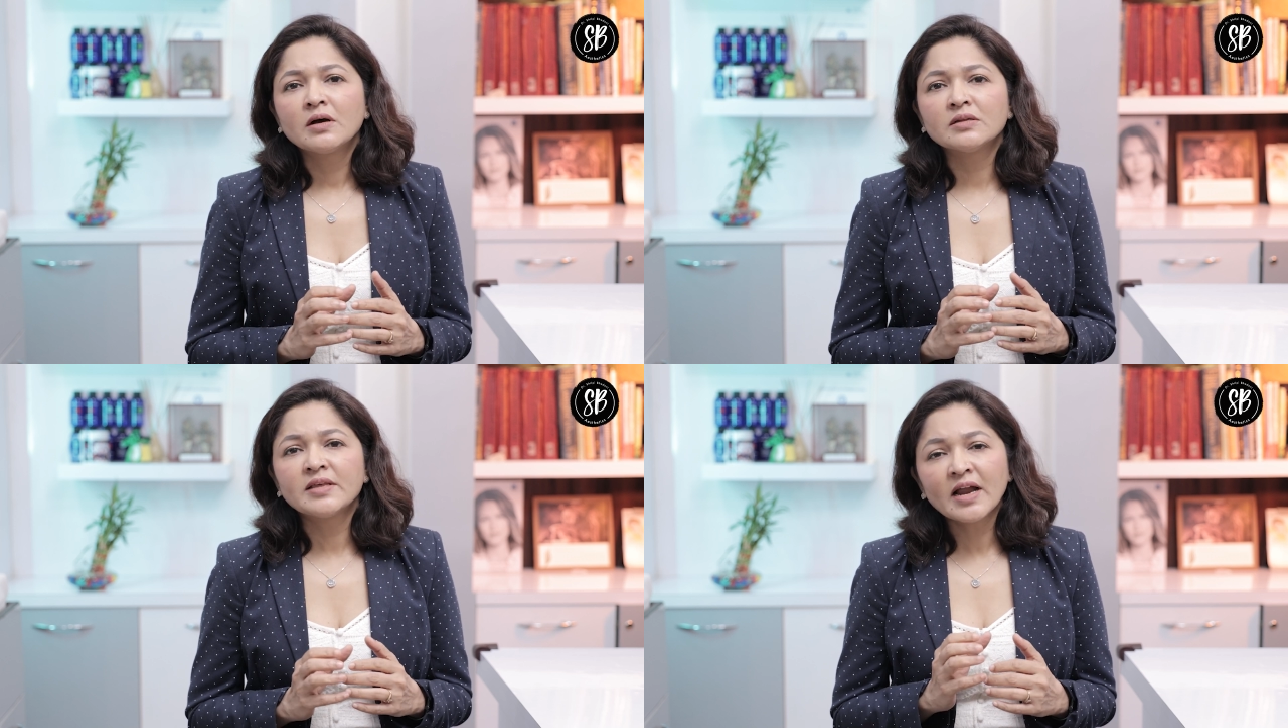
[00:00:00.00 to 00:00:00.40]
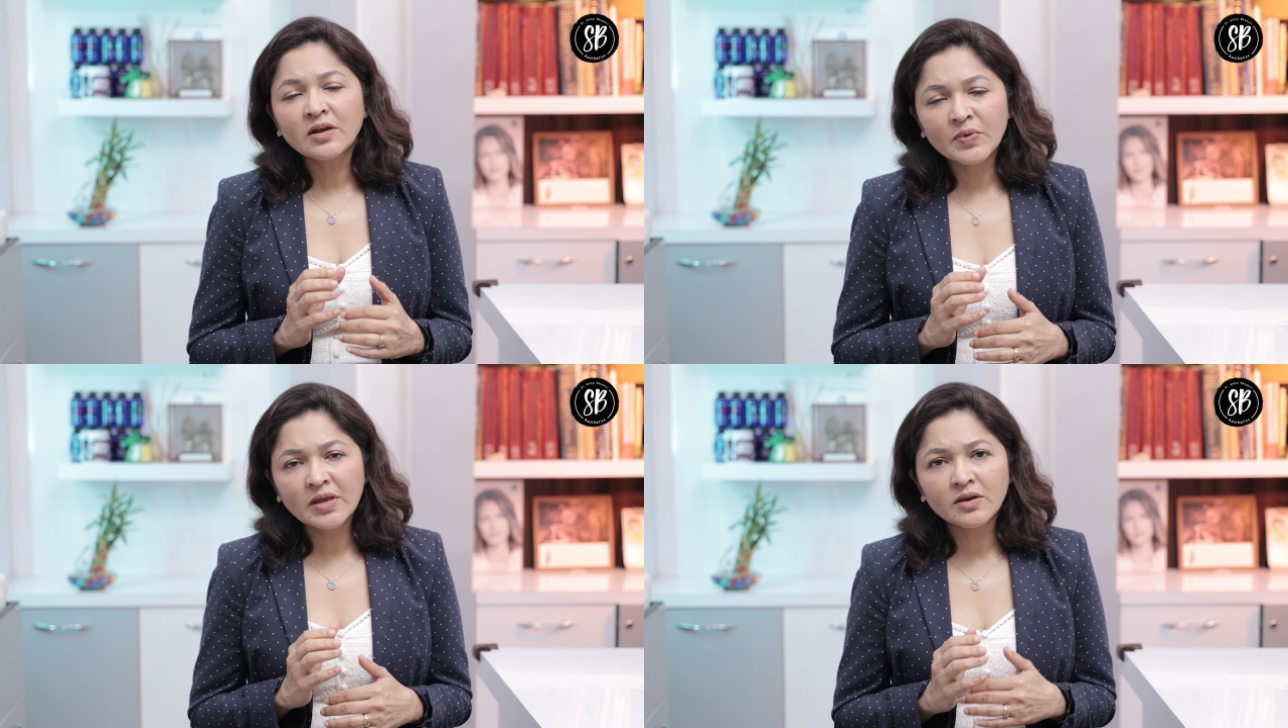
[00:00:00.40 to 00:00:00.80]

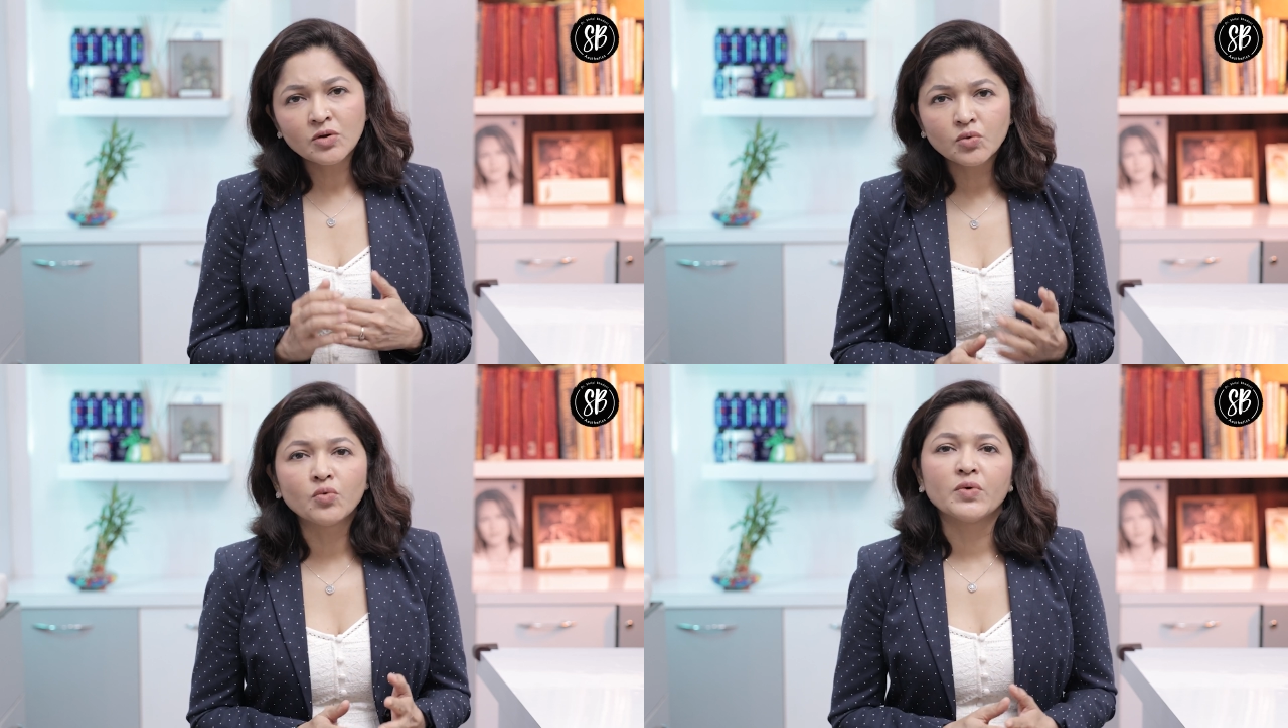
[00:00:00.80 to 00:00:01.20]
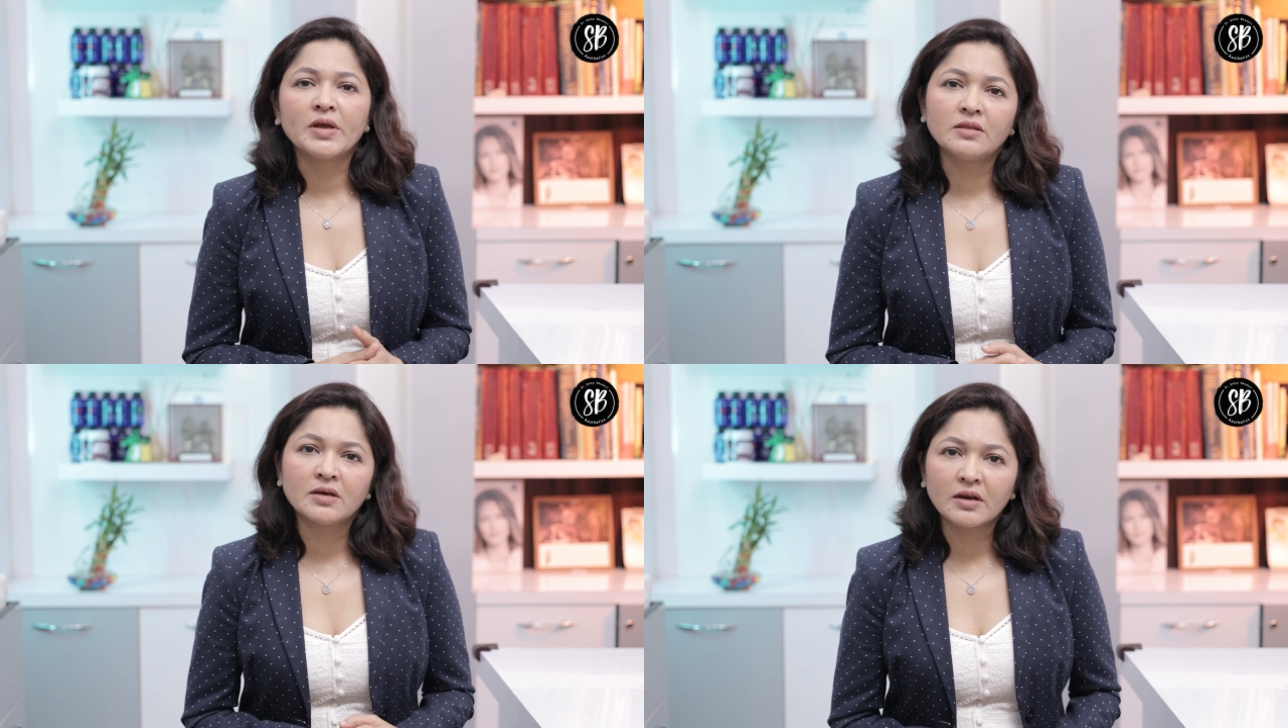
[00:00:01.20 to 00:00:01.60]
that we can do
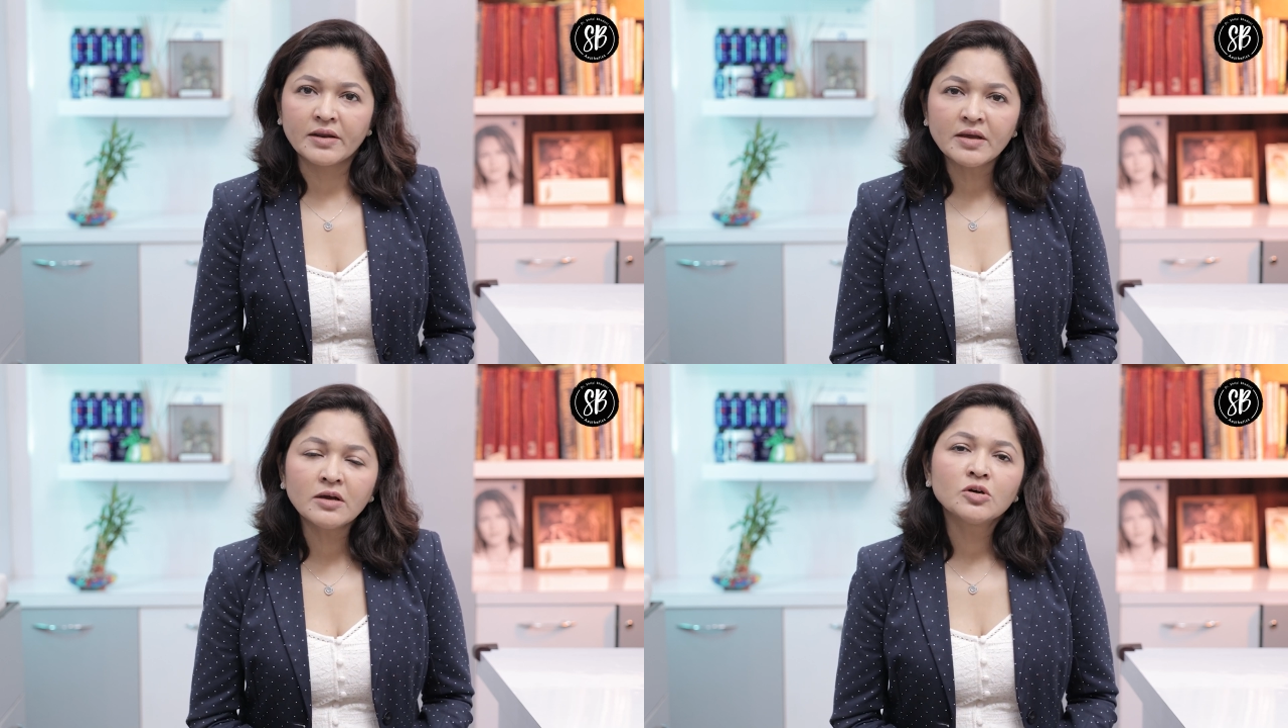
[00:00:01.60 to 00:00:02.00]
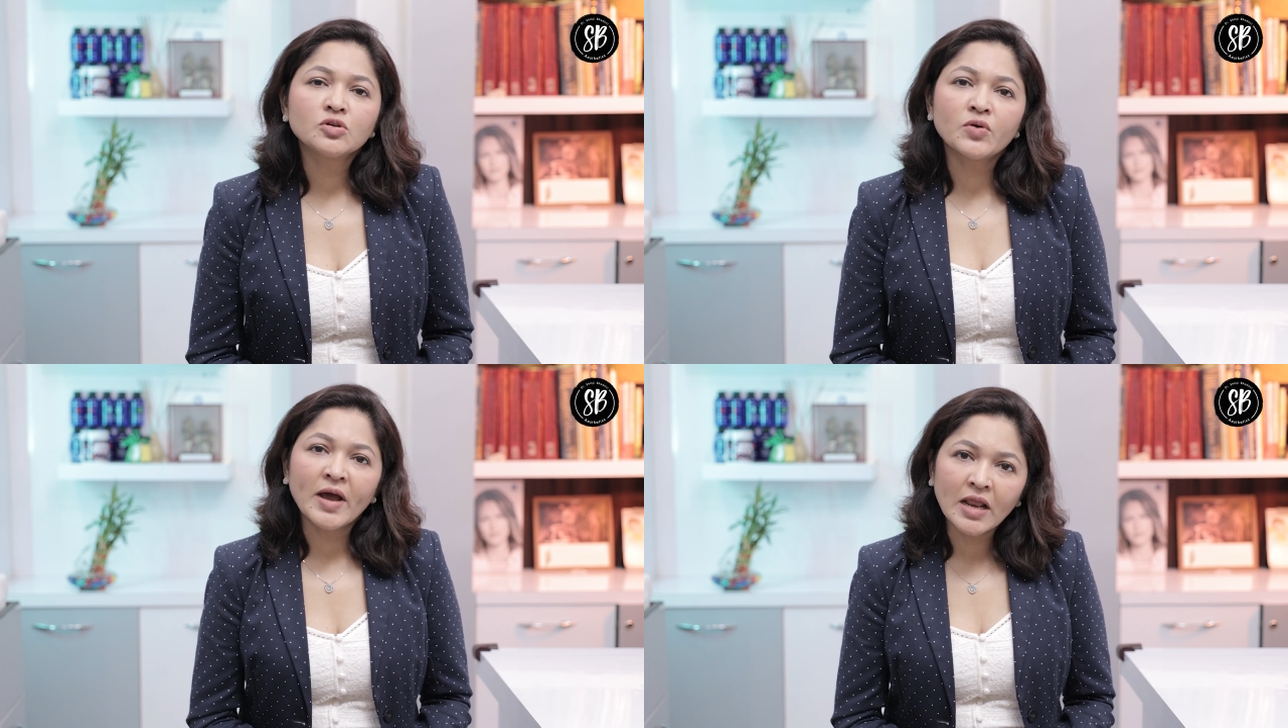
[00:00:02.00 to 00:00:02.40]
in the clinic
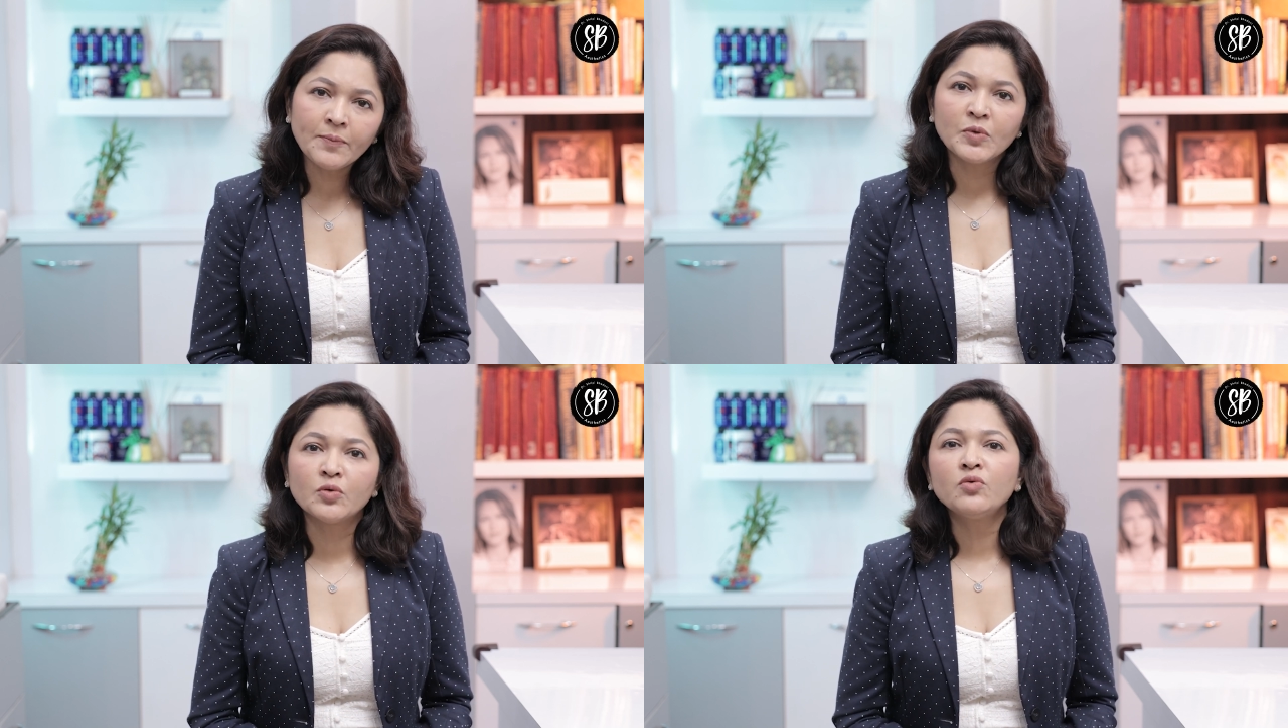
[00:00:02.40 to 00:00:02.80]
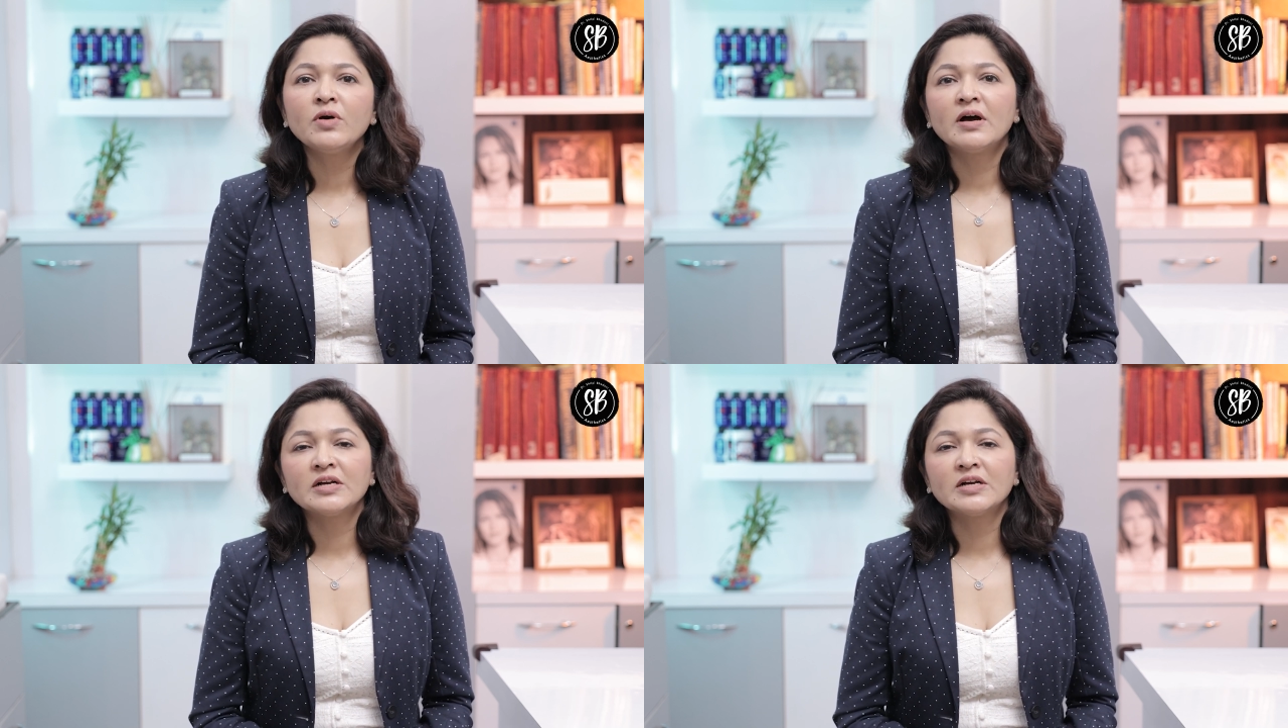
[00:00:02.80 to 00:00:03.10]
to help you